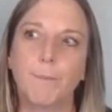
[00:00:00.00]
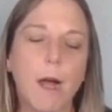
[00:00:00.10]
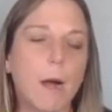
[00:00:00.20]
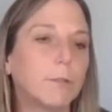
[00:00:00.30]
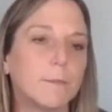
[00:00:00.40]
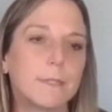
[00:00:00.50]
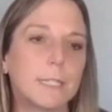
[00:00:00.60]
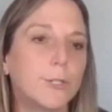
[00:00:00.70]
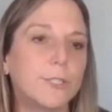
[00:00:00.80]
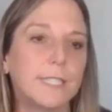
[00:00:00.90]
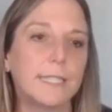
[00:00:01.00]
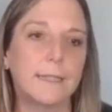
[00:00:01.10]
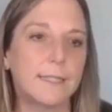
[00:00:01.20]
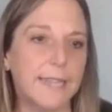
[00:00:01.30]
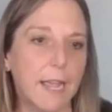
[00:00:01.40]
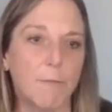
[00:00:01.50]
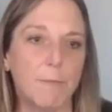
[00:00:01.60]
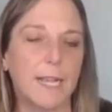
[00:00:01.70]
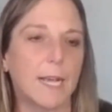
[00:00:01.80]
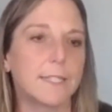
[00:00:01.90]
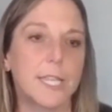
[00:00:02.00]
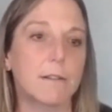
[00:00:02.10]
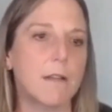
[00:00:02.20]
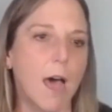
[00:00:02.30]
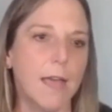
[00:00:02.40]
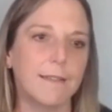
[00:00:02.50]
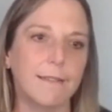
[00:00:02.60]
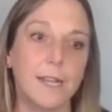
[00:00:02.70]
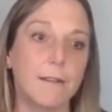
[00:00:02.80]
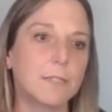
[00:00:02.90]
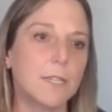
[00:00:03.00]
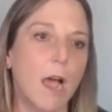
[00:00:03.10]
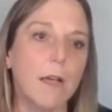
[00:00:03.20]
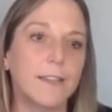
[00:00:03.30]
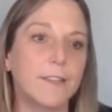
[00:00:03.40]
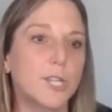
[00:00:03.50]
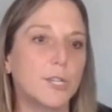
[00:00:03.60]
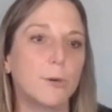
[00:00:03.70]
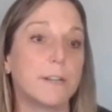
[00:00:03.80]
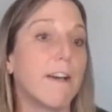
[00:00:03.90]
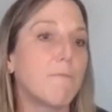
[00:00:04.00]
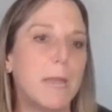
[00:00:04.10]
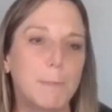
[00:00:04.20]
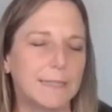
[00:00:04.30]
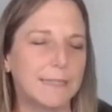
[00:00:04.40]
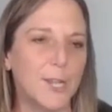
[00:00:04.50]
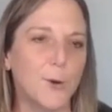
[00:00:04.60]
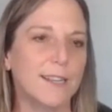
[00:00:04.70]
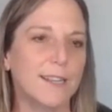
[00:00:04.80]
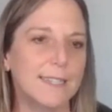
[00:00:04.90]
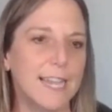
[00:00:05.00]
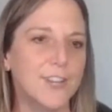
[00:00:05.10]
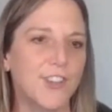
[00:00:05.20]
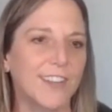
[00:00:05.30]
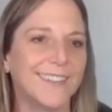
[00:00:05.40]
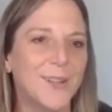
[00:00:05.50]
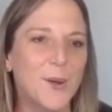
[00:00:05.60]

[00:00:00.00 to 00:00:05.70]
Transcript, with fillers: problems losing the sale because they're not, you know, talking to enough people in the organization.